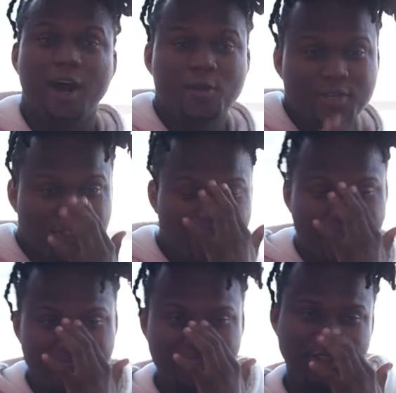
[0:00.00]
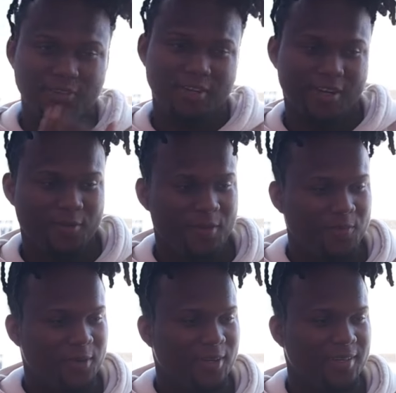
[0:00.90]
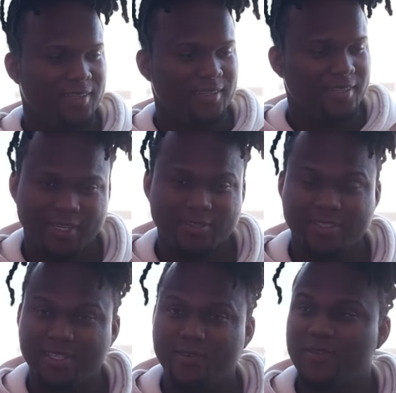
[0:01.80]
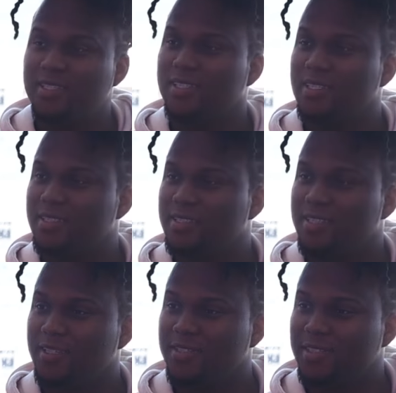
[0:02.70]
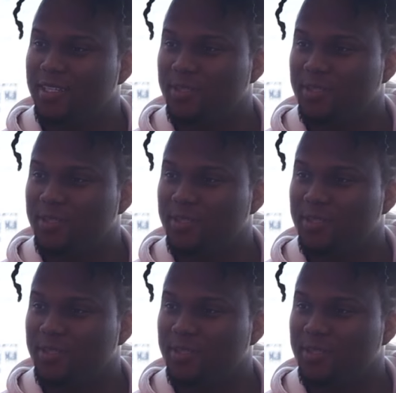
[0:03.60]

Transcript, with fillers: Always driven, you know. I remember I used to sell biscuits, I used to sell